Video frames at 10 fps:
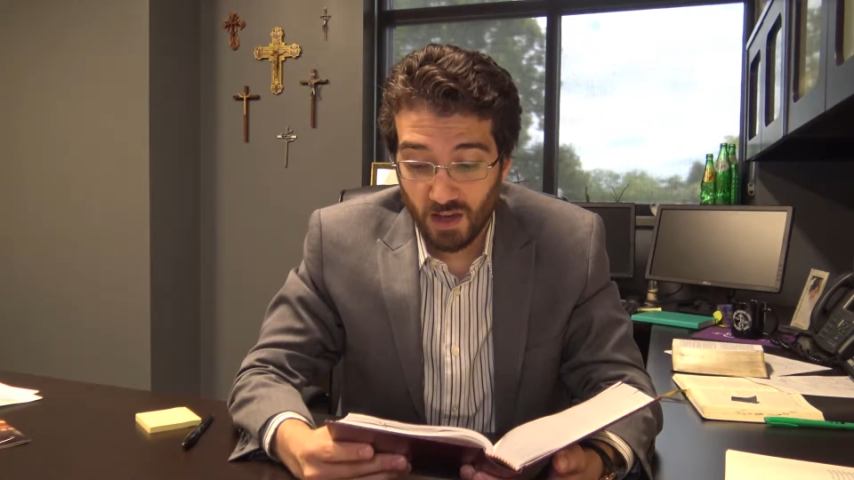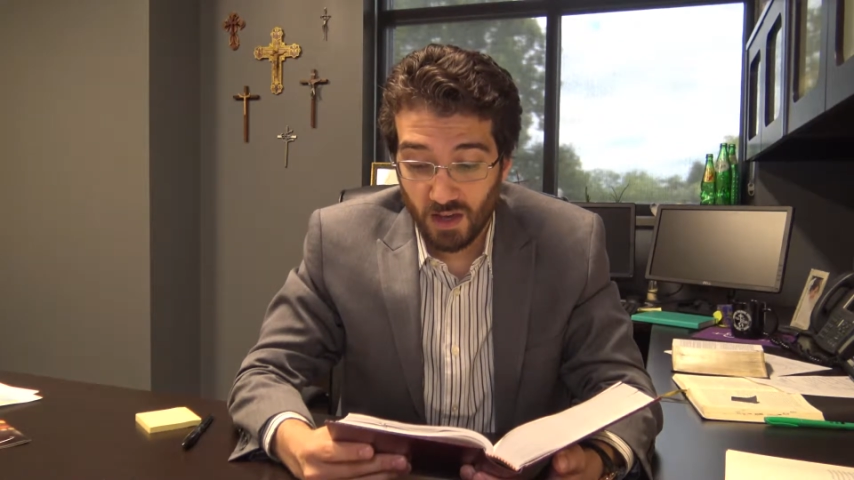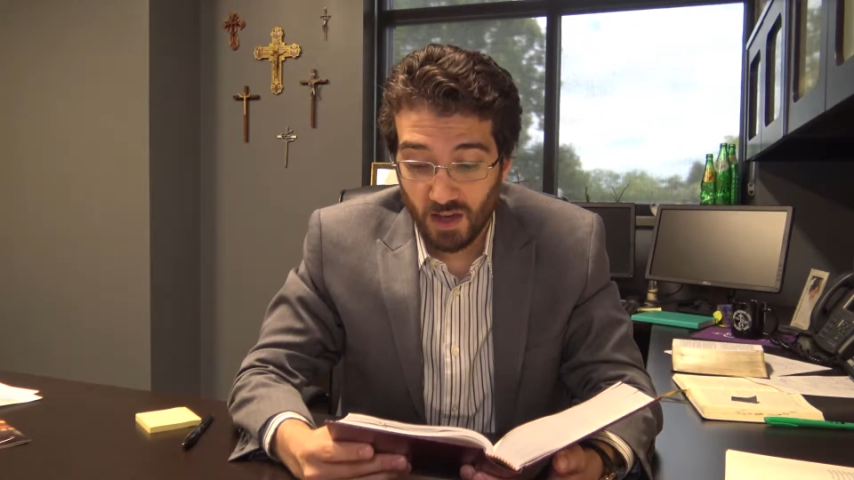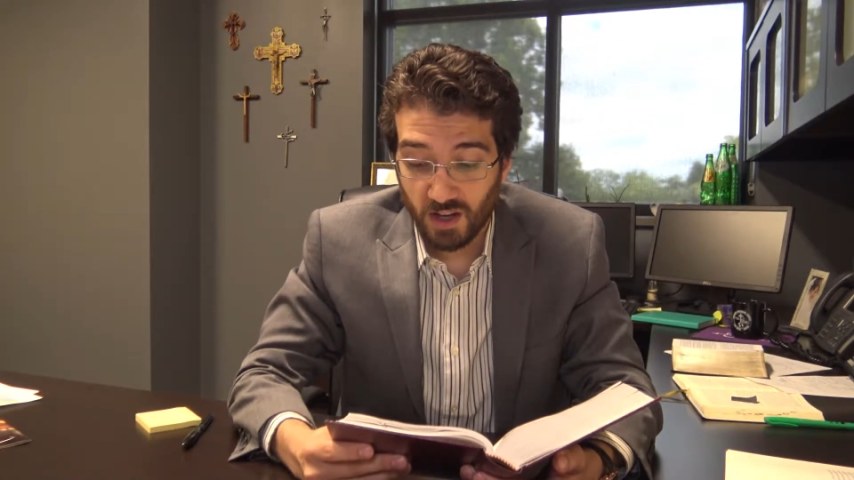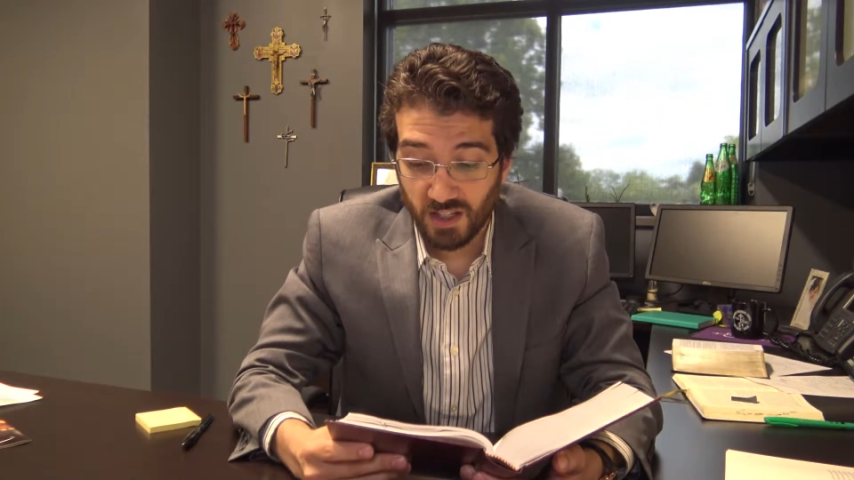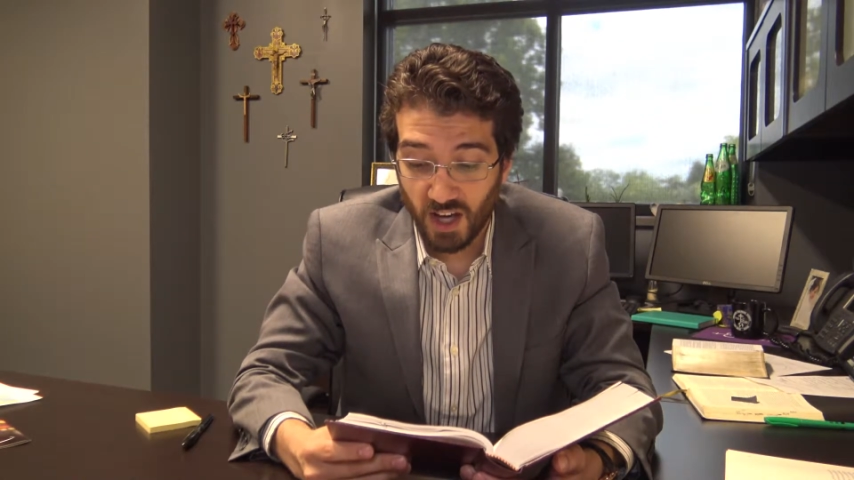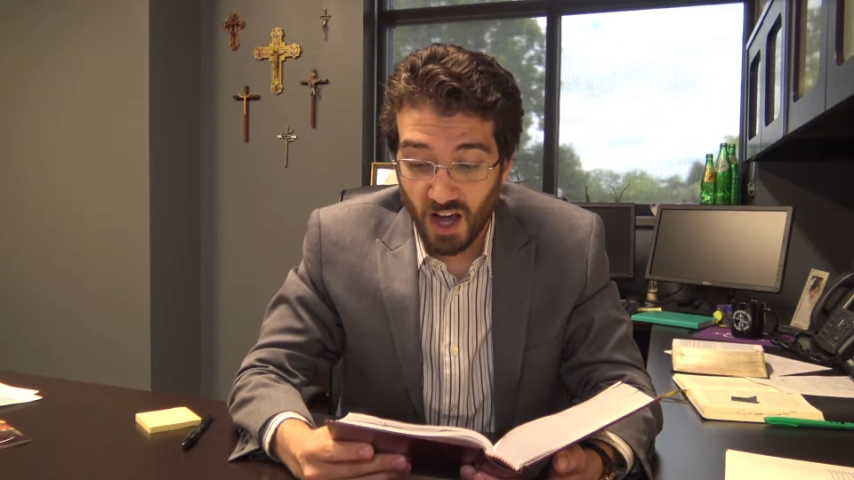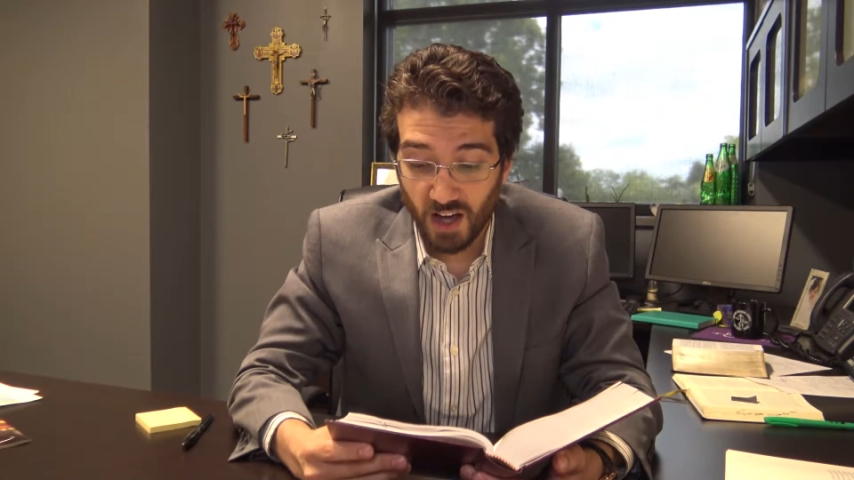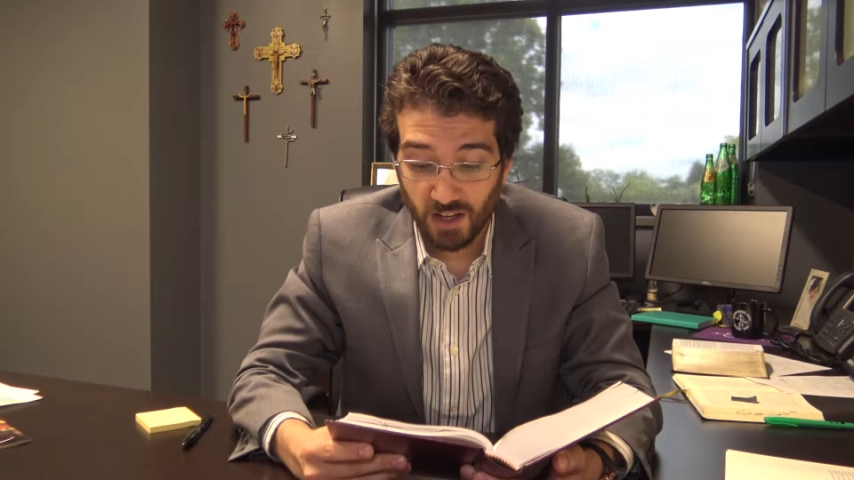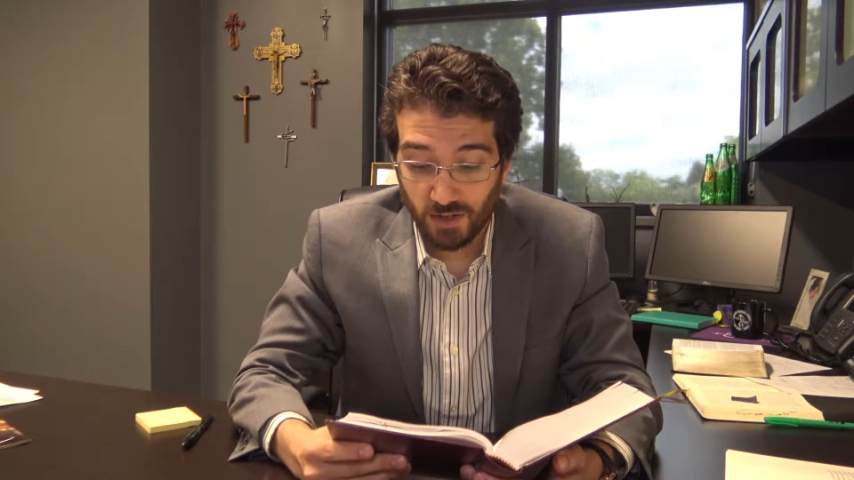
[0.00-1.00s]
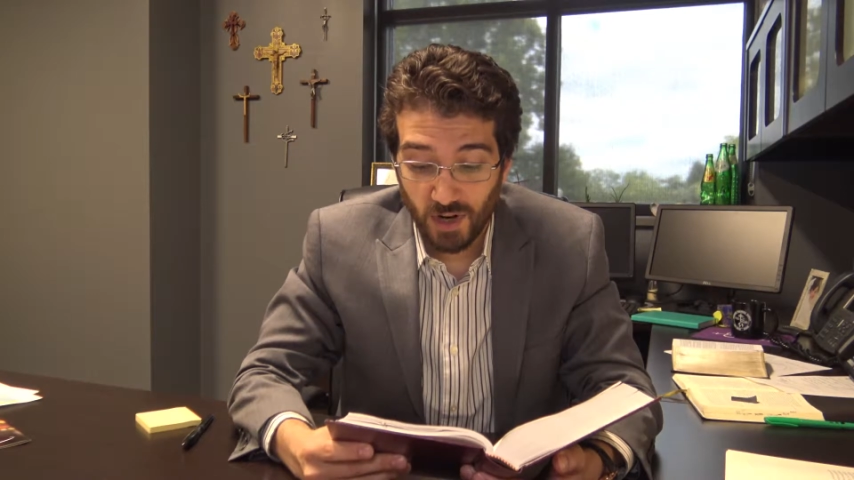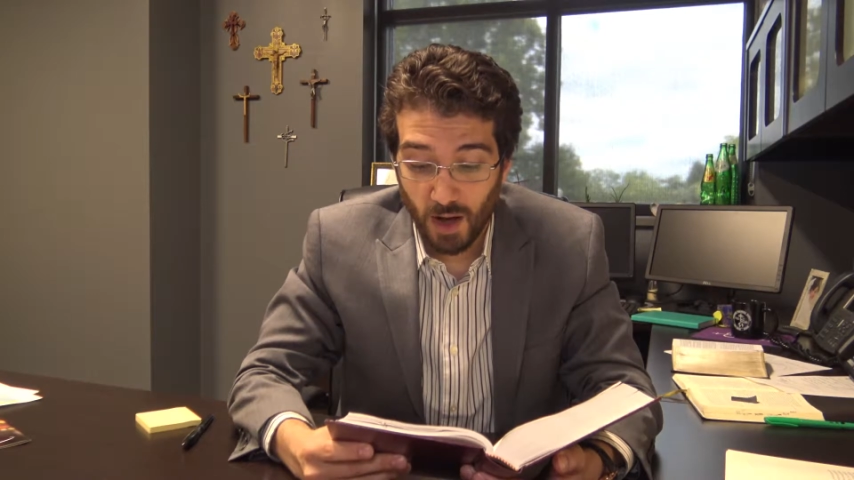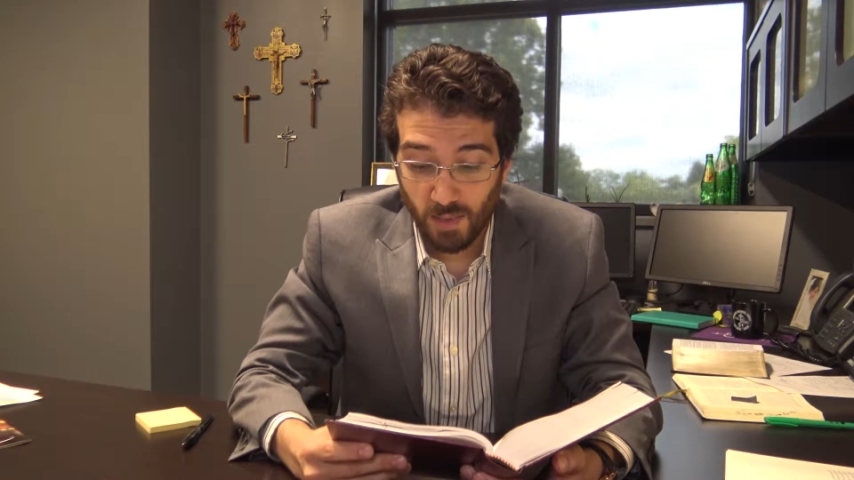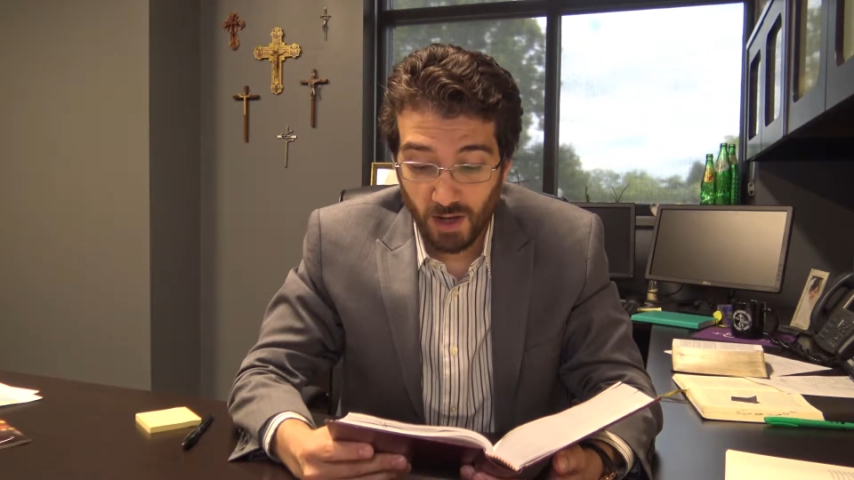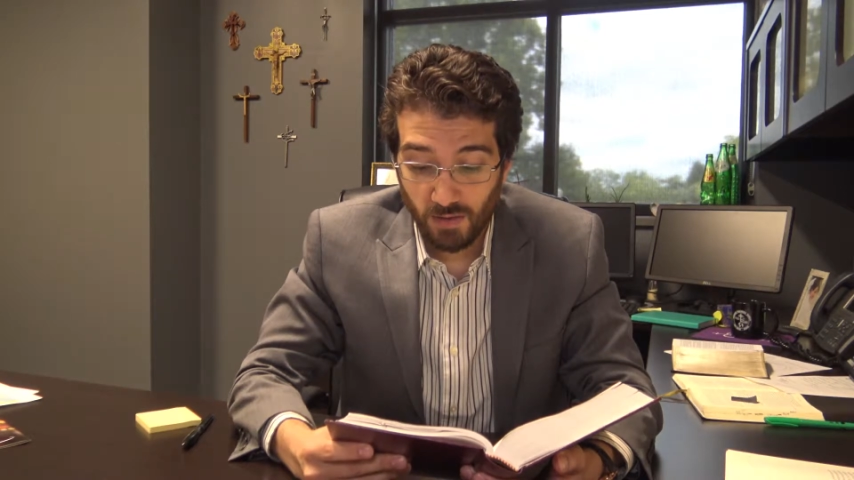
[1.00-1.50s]
"It is I, do
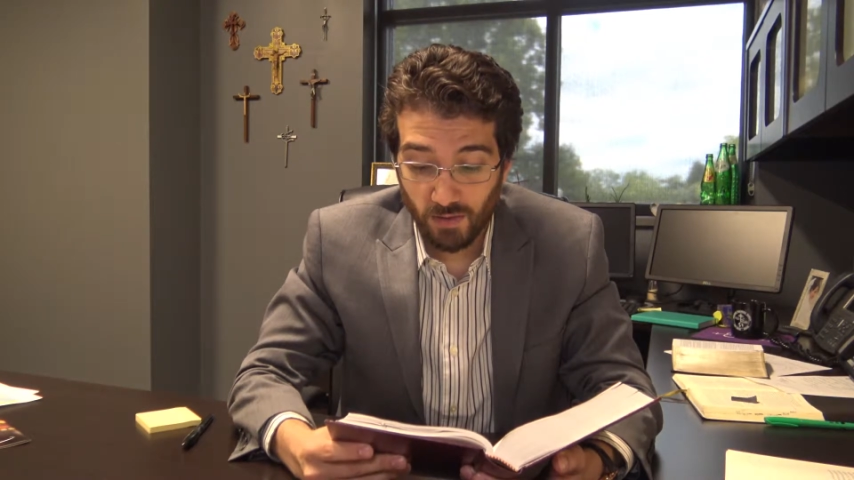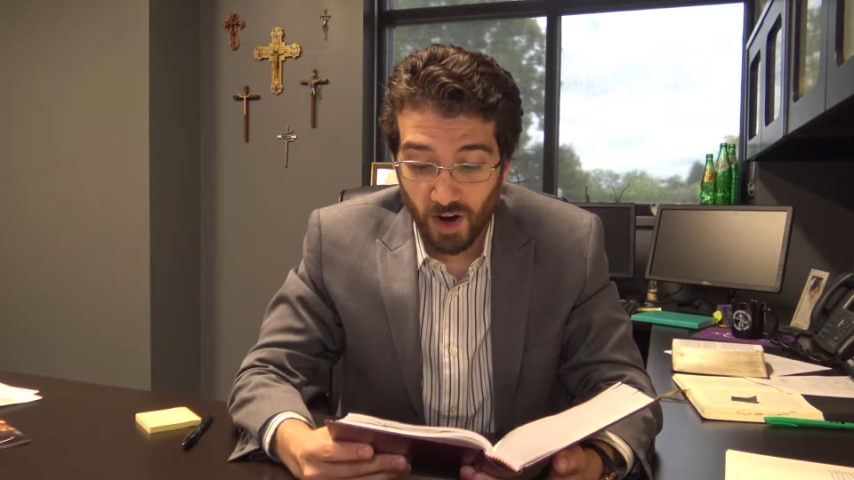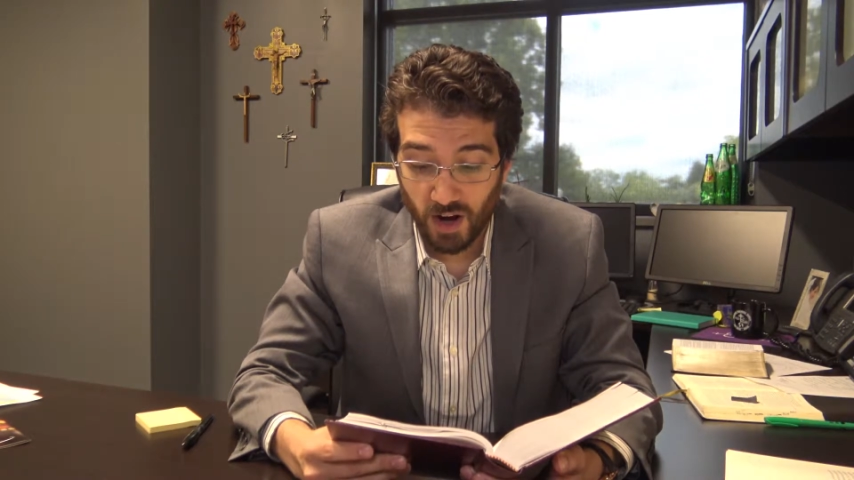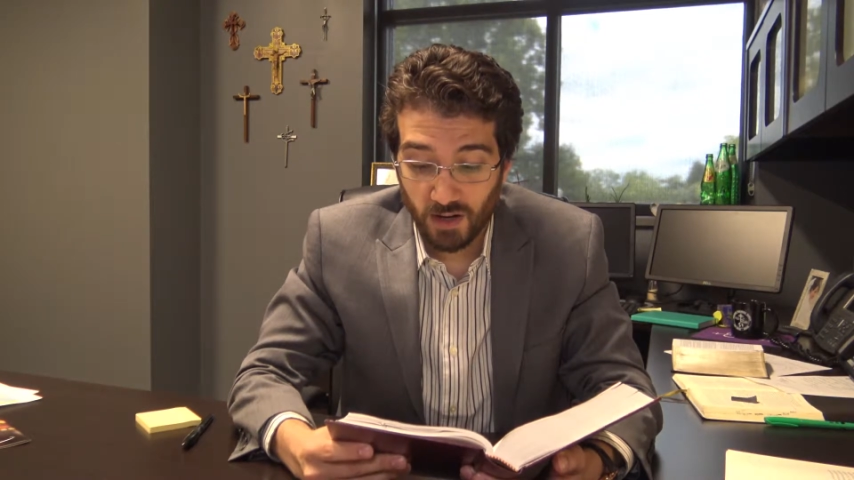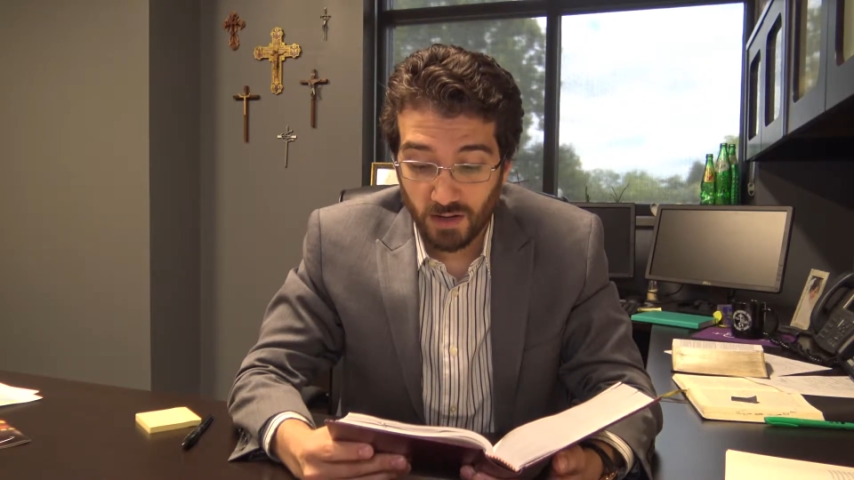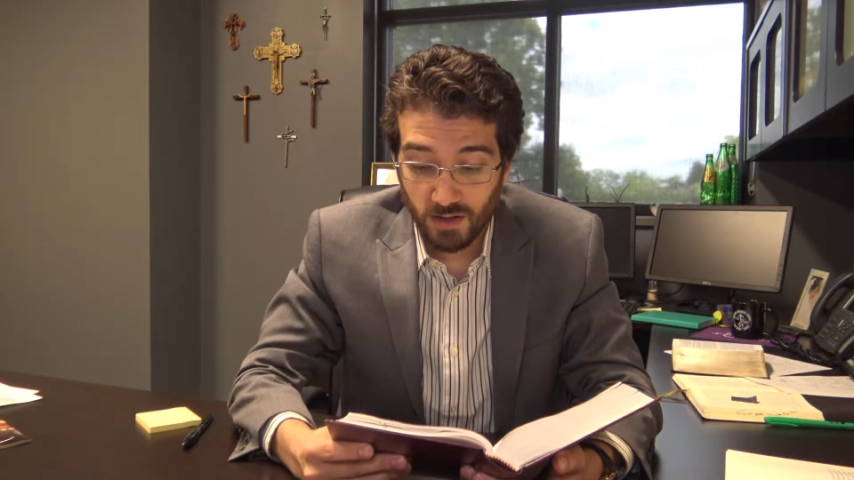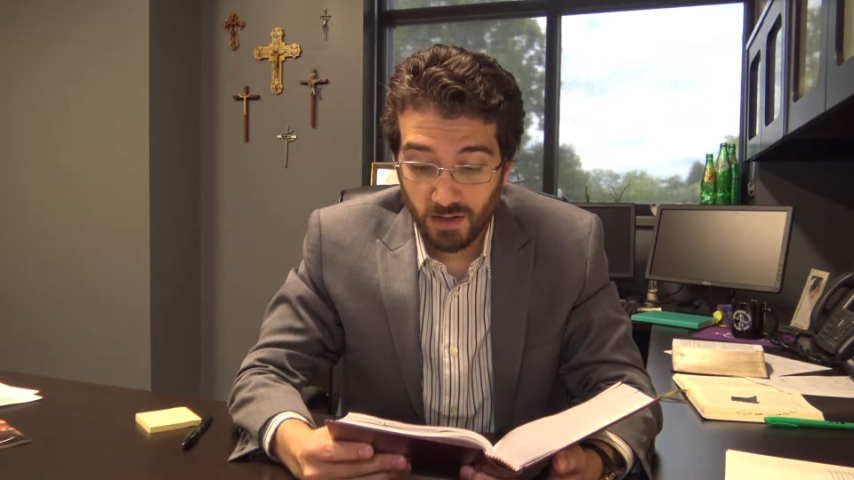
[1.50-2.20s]
not be afraid."